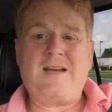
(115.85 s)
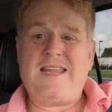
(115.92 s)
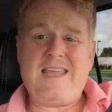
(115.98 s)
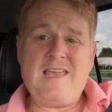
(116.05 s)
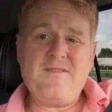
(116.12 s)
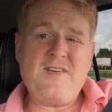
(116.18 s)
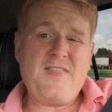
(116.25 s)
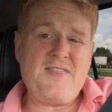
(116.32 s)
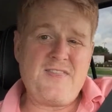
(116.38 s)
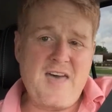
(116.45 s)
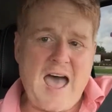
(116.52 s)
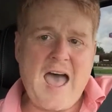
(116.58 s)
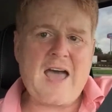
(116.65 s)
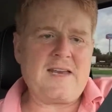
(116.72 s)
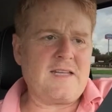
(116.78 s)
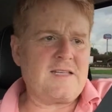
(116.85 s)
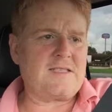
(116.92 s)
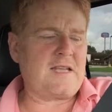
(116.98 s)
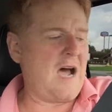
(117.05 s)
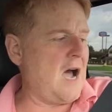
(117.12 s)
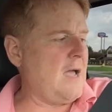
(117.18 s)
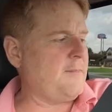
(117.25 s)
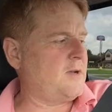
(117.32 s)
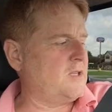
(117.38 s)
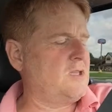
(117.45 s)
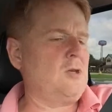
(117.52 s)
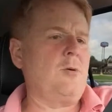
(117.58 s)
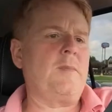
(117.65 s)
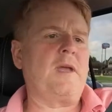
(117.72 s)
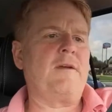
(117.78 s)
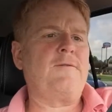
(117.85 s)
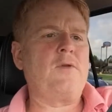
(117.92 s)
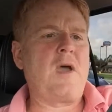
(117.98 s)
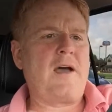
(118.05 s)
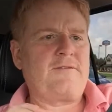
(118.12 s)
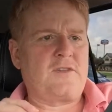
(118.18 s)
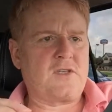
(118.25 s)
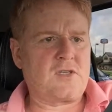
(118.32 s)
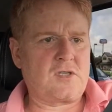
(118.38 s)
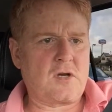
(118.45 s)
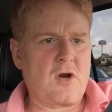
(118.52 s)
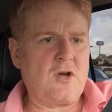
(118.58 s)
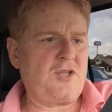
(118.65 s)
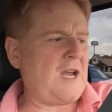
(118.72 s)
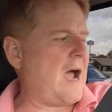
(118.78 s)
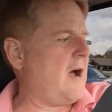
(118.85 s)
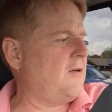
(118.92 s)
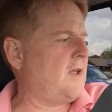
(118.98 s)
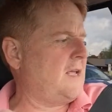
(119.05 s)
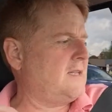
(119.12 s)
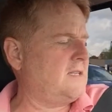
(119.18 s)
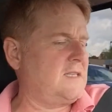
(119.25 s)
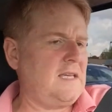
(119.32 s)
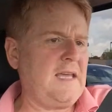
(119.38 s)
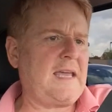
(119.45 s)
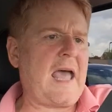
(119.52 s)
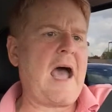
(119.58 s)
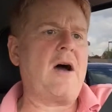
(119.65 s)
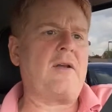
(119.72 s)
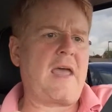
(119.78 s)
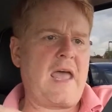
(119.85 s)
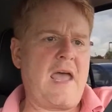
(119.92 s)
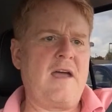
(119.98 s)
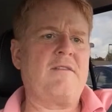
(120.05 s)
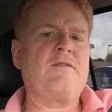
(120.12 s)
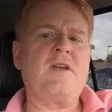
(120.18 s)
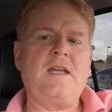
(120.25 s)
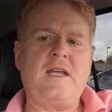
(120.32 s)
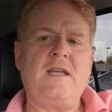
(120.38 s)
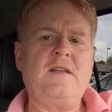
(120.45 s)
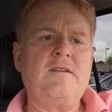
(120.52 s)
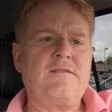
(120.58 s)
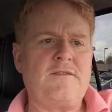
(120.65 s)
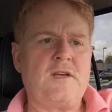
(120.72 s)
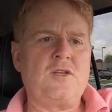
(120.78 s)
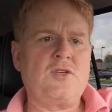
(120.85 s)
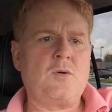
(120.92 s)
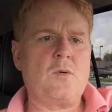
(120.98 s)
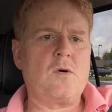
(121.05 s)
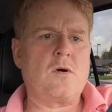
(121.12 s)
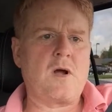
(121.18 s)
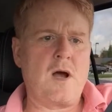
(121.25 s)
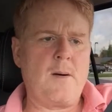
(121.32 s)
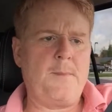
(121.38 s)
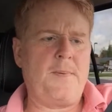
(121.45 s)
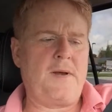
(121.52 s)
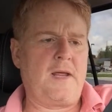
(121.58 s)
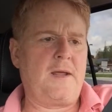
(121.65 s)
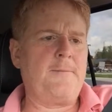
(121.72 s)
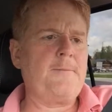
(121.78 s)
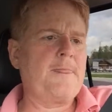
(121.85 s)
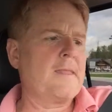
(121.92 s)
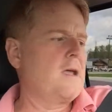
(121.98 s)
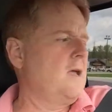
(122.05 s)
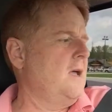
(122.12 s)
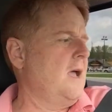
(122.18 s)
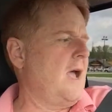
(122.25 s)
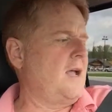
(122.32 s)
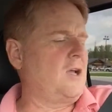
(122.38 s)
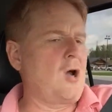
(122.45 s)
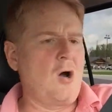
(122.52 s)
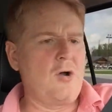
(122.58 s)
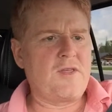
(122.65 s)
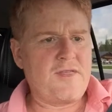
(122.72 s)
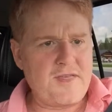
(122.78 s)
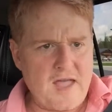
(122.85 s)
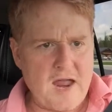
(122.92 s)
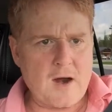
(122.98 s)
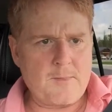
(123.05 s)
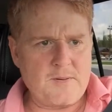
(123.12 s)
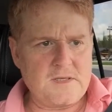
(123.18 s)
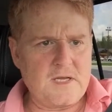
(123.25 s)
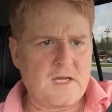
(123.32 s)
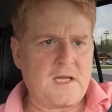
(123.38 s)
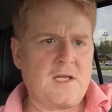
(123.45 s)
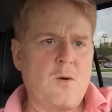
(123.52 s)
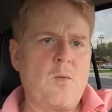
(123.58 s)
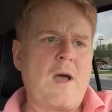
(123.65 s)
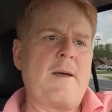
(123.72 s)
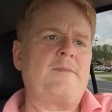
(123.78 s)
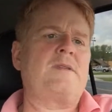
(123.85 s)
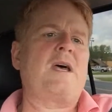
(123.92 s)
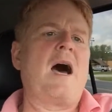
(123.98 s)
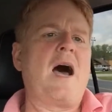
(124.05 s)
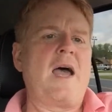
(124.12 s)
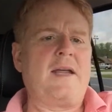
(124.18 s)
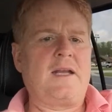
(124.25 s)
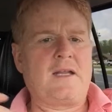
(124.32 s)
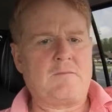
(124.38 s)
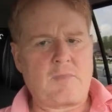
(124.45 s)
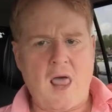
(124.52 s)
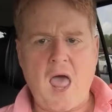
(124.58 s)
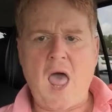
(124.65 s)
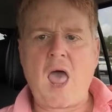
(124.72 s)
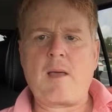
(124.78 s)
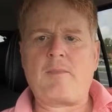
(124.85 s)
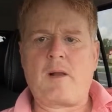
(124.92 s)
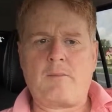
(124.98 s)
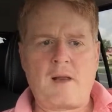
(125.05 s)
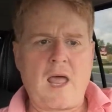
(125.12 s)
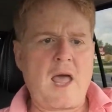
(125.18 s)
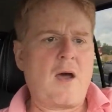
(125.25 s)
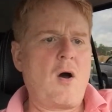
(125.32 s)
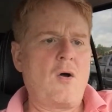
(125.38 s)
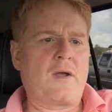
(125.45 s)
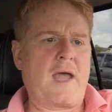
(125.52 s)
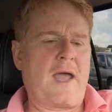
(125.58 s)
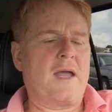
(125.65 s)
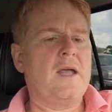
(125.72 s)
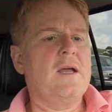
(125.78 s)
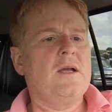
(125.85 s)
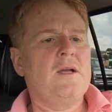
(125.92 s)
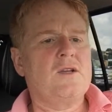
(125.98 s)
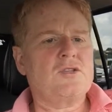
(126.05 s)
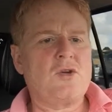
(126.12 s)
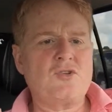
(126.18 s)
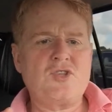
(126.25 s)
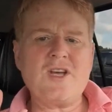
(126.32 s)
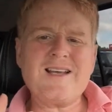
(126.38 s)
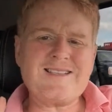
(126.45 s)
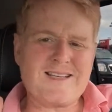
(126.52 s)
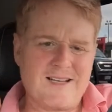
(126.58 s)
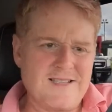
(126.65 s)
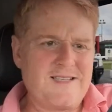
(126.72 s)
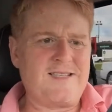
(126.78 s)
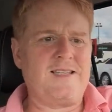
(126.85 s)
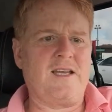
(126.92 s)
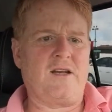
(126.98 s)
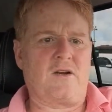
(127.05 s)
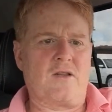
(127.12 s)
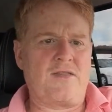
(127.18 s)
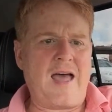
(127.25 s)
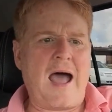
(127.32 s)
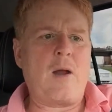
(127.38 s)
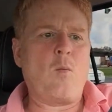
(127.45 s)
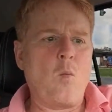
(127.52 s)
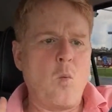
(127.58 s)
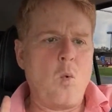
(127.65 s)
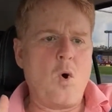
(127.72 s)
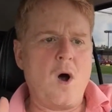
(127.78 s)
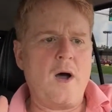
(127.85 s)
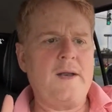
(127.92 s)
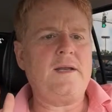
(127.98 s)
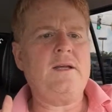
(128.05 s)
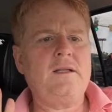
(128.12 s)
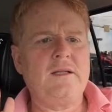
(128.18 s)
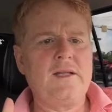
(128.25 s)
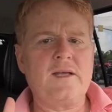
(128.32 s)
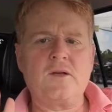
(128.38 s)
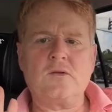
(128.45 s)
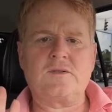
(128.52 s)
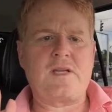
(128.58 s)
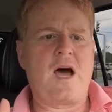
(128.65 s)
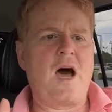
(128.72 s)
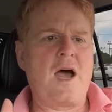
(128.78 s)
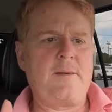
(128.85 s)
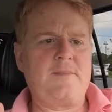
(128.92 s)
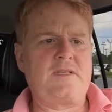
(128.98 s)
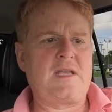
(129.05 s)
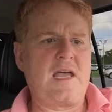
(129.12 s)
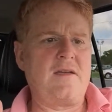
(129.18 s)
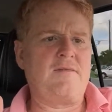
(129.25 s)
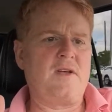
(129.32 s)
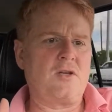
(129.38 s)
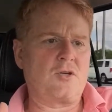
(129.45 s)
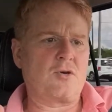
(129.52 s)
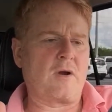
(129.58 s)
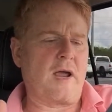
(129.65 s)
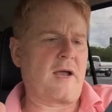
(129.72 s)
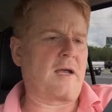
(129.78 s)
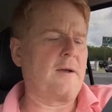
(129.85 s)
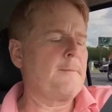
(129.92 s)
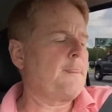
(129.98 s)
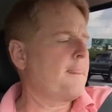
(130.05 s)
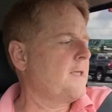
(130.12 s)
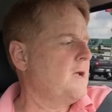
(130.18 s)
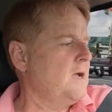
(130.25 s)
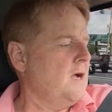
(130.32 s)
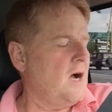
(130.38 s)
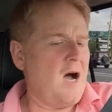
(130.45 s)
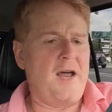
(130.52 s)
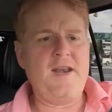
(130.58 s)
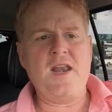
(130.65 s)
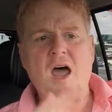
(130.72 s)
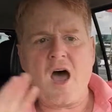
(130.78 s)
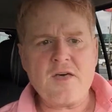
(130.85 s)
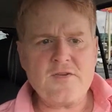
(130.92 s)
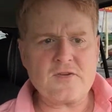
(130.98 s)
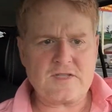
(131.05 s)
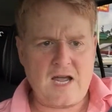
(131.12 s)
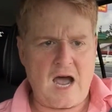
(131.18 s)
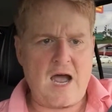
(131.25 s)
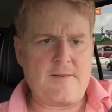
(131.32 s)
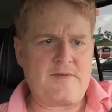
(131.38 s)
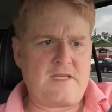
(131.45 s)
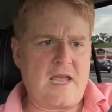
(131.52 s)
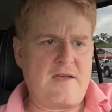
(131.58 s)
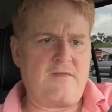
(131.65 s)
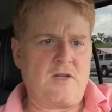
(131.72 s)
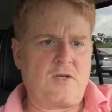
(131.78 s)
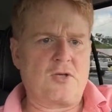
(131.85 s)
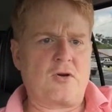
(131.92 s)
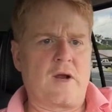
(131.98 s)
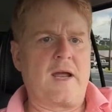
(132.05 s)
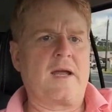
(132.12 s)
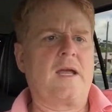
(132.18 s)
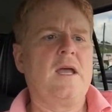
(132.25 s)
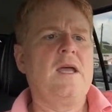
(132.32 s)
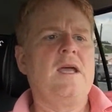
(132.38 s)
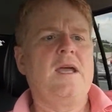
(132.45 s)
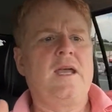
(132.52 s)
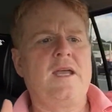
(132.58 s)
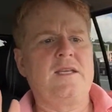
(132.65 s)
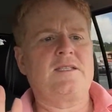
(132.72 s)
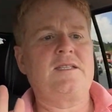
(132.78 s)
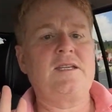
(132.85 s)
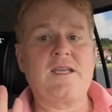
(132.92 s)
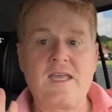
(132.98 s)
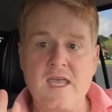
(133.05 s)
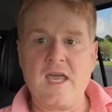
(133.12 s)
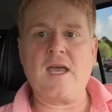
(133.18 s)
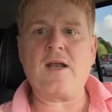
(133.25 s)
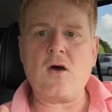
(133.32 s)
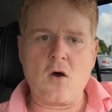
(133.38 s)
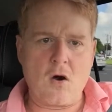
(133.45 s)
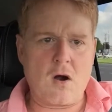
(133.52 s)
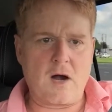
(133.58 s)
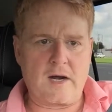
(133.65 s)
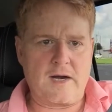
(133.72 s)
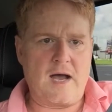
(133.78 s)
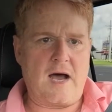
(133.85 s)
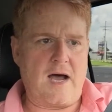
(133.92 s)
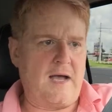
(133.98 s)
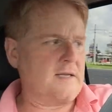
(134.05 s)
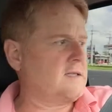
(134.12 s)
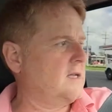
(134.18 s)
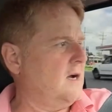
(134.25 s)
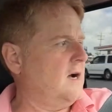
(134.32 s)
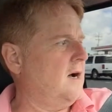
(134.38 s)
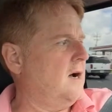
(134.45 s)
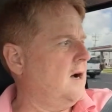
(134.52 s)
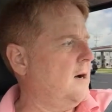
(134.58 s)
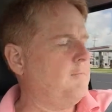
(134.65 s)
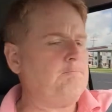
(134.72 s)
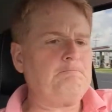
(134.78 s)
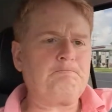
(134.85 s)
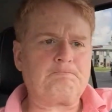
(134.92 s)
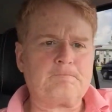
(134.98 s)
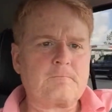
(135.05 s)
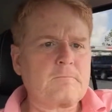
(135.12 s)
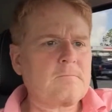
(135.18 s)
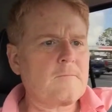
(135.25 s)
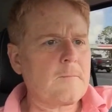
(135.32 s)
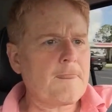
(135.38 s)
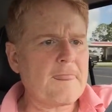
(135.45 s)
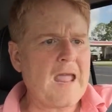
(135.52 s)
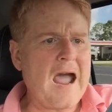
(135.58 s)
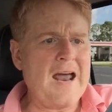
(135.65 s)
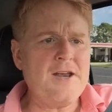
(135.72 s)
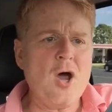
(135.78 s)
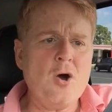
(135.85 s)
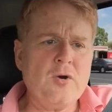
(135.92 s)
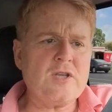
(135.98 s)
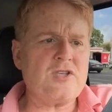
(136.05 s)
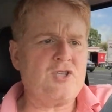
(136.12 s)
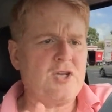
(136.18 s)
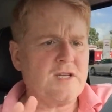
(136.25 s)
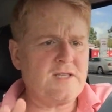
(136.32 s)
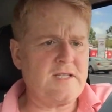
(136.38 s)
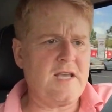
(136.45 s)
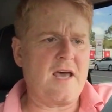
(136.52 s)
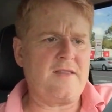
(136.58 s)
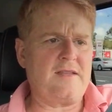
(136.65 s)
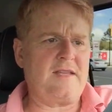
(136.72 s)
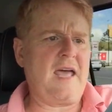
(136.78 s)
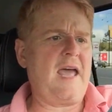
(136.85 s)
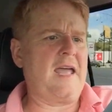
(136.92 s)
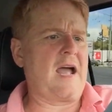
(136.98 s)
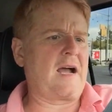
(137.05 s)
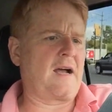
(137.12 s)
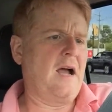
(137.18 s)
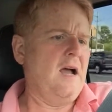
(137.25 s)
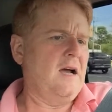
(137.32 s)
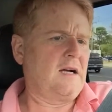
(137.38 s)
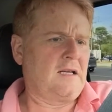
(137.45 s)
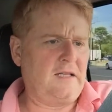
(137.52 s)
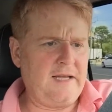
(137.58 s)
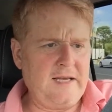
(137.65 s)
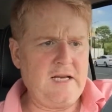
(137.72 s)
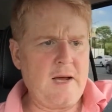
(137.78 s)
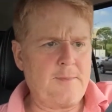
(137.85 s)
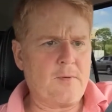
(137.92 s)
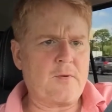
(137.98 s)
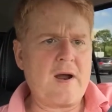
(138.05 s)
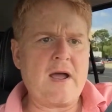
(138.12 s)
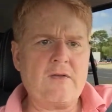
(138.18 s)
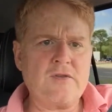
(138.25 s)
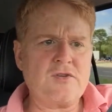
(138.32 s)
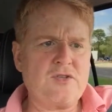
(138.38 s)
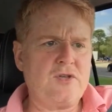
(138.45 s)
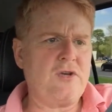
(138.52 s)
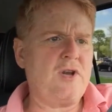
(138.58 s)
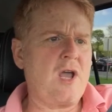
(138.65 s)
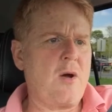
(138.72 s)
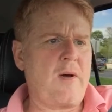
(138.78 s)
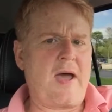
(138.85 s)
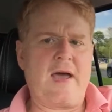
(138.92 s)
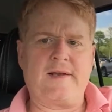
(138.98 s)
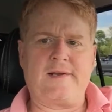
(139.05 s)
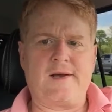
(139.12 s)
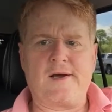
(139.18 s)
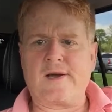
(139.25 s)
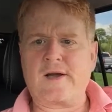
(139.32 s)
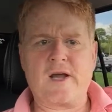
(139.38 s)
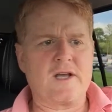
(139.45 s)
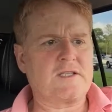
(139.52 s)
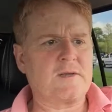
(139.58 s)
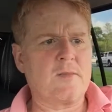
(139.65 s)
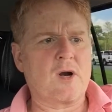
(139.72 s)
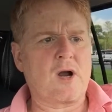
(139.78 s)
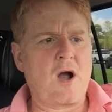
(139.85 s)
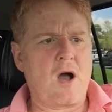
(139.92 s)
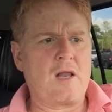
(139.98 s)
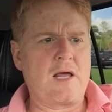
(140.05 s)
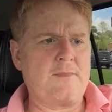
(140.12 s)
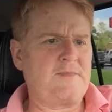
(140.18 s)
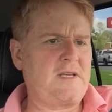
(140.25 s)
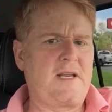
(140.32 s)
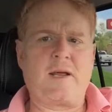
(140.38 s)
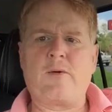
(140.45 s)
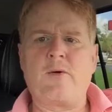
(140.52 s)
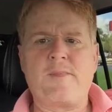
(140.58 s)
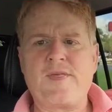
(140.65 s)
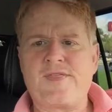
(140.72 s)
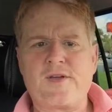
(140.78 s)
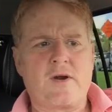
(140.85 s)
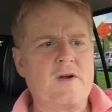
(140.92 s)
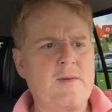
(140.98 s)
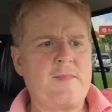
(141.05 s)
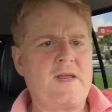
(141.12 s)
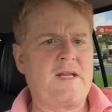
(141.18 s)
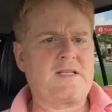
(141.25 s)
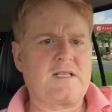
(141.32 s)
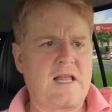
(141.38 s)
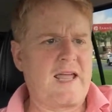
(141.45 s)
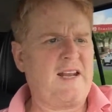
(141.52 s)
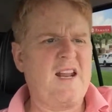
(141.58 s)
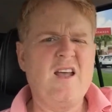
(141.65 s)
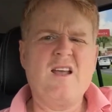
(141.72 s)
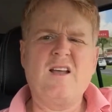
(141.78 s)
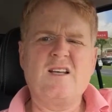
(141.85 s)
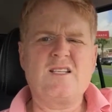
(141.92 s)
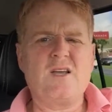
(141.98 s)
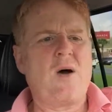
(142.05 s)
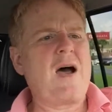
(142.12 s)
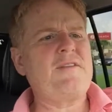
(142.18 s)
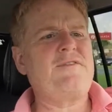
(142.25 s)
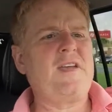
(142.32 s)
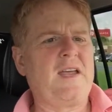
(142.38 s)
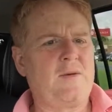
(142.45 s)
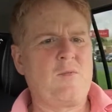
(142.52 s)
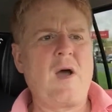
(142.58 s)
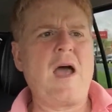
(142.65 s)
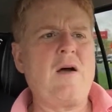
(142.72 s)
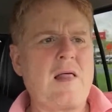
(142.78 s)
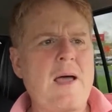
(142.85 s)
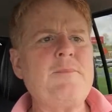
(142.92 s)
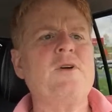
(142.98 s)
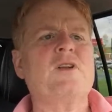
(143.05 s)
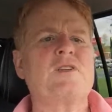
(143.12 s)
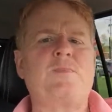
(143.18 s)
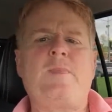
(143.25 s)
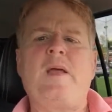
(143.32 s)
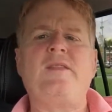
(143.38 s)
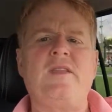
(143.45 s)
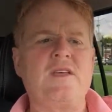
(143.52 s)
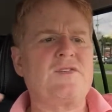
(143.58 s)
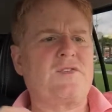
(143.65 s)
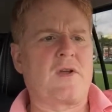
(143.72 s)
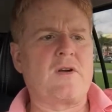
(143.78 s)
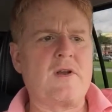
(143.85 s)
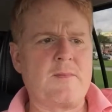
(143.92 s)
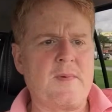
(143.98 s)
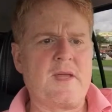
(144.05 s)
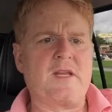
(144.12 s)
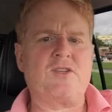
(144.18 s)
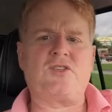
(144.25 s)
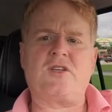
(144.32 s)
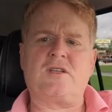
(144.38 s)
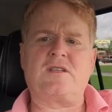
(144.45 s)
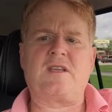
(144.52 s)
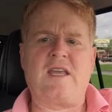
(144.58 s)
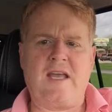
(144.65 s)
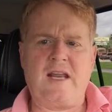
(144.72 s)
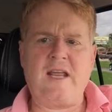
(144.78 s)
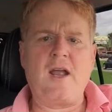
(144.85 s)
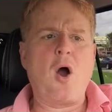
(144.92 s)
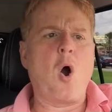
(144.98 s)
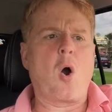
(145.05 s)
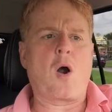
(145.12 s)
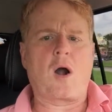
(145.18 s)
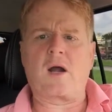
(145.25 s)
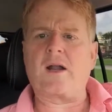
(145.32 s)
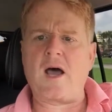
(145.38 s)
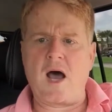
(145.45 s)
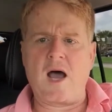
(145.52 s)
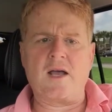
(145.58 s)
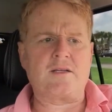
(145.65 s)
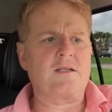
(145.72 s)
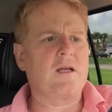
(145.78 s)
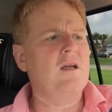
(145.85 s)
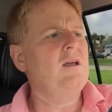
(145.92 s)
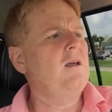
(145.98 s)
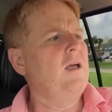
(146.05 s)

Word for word: But even that is time consuming if you have to search out and seek out every individual company and to their particular website and blah, blah, blah. Okay, so just consider that one little time saving trick. Another time saving trick is to get organized. Um, I noticed just the other day, I cleaned up around the studio. I had a customer call up and said they're going to be 30 minutes late. So I figured, well, I'm going to spend this 30 minutes just getting organized.